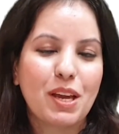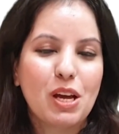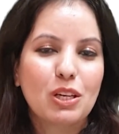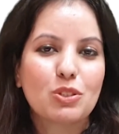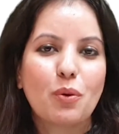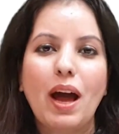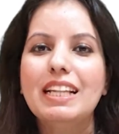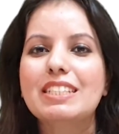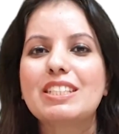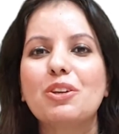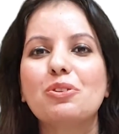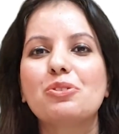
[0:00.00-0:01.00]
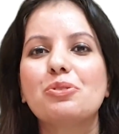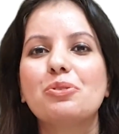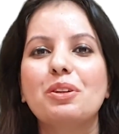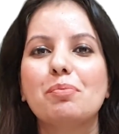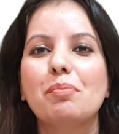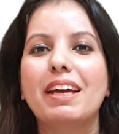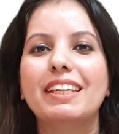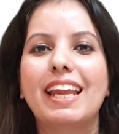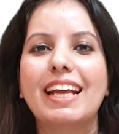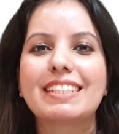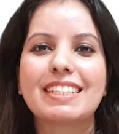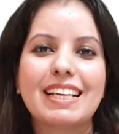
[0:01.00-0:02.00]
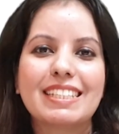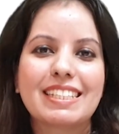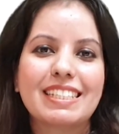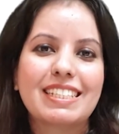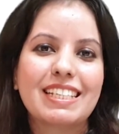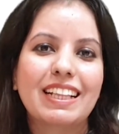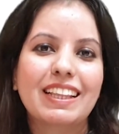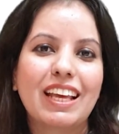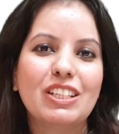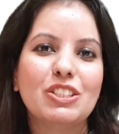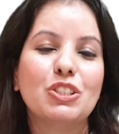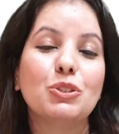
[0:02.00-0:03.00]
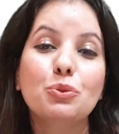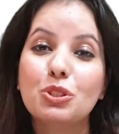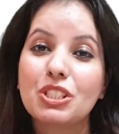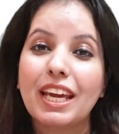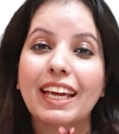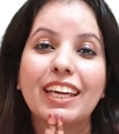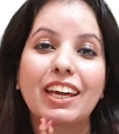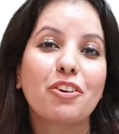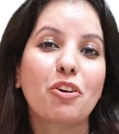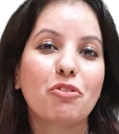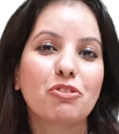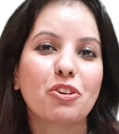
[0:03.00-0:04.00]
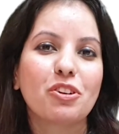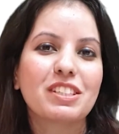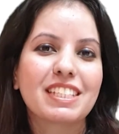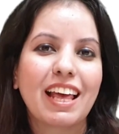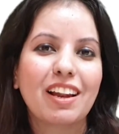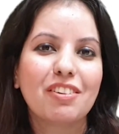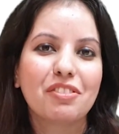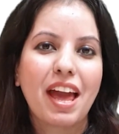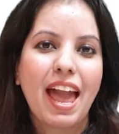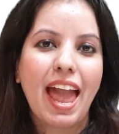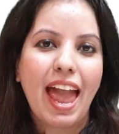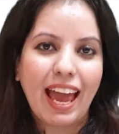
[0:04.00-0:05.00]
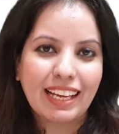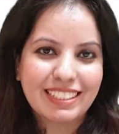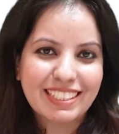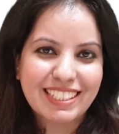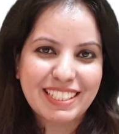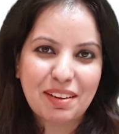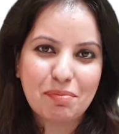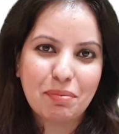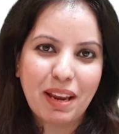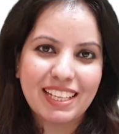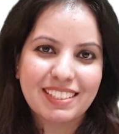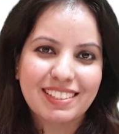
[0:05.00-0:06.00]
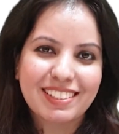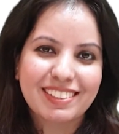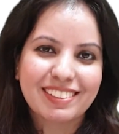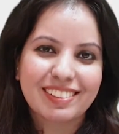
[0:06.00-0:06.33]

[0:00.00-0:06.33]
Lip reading: So I'll see you soon in my next lesson. Till then, you take care of yourself and stay blessed.